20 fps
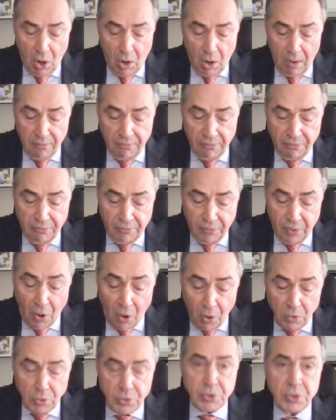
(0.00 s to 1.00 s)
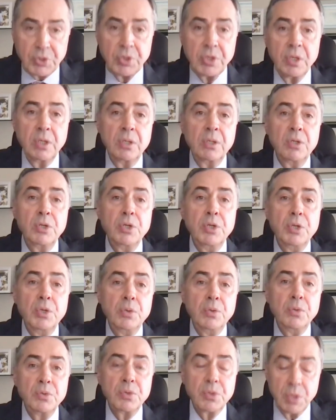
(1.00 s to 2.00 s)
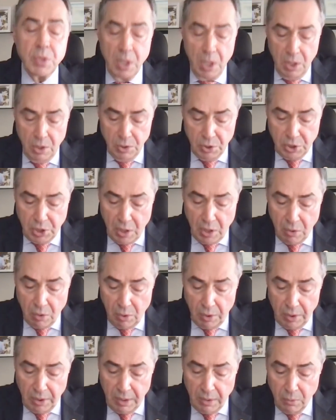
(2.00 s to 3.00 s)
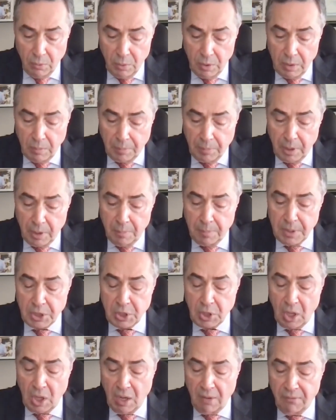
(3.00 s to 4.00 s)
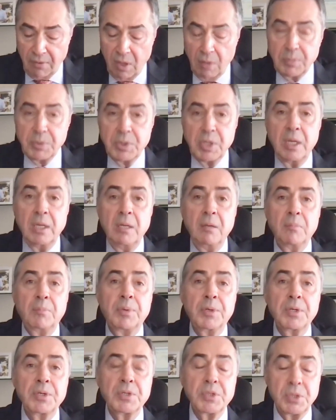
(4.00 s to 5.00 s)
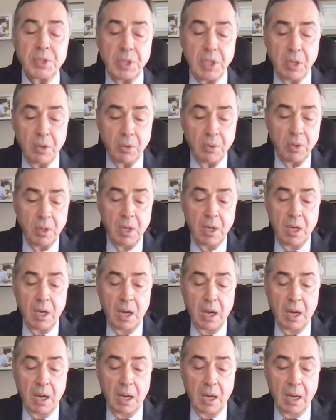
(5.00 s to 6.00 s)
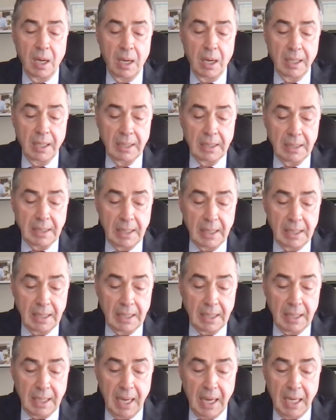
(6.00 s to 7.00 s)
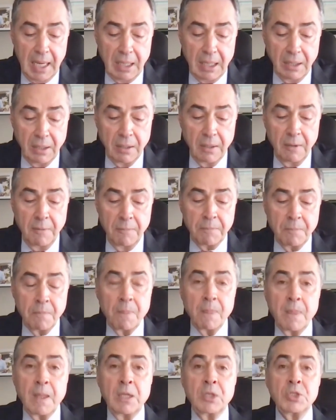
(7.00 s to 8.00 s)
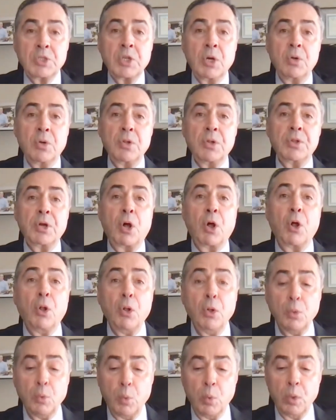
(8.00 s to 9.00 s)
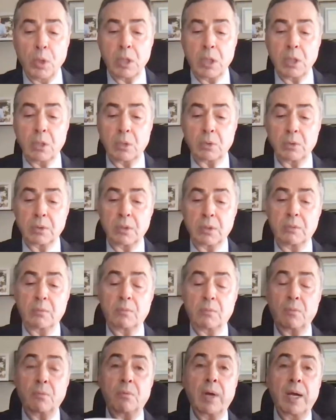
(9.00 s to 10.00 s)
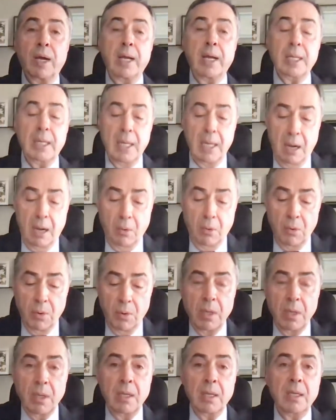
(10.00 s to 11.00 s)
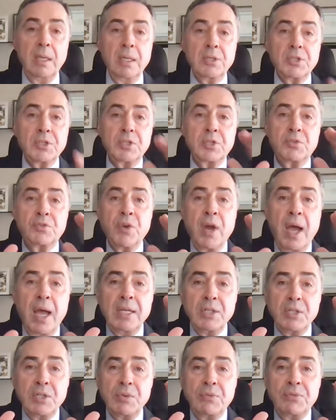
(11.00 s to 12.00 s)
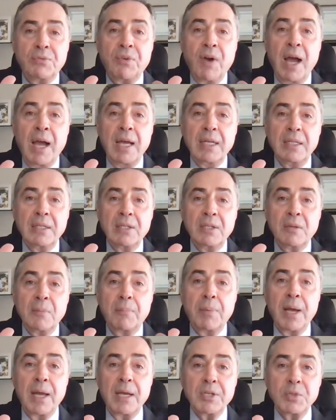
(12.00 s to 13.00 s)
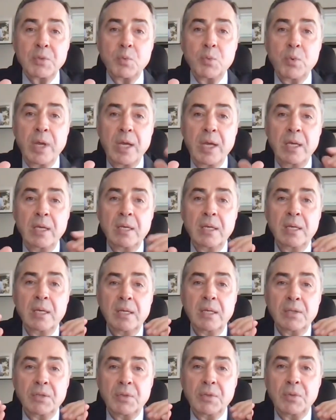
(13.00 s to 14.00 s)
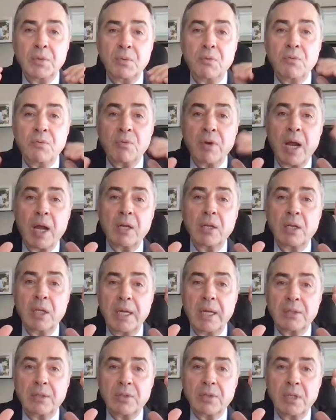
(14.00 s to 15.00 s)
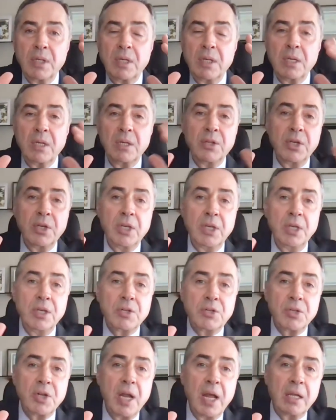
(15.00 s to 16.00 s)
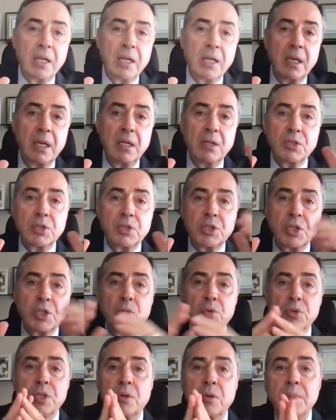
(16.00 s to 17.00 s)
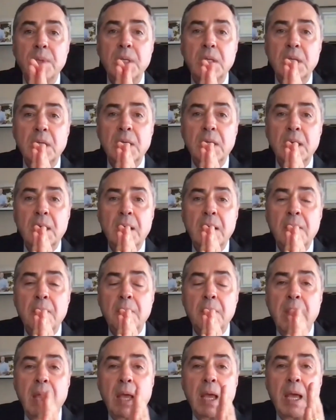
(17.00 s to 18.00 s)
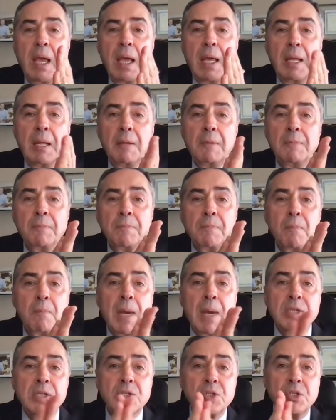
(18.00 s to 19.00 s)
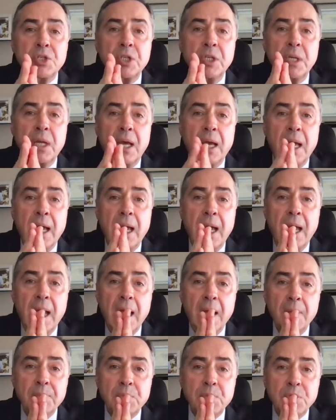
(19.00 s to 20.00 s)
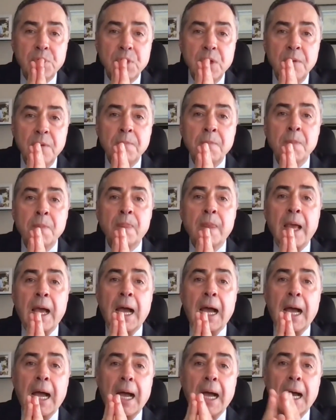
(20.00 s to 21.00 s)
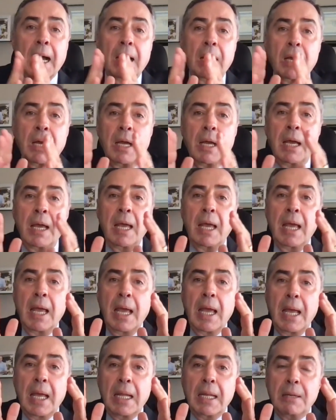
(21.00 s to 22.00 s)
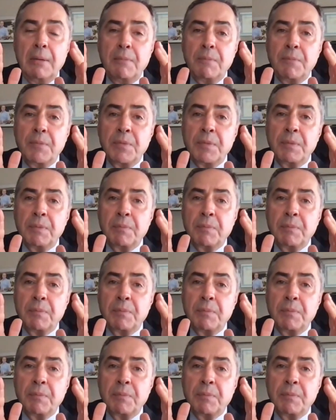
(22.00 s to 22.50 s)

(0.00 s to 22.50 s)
of false news, generally with the purpose of obtaining personal gain. So the whole world right now is trying to find the best way to regulate the internet and social media and messaging apps, and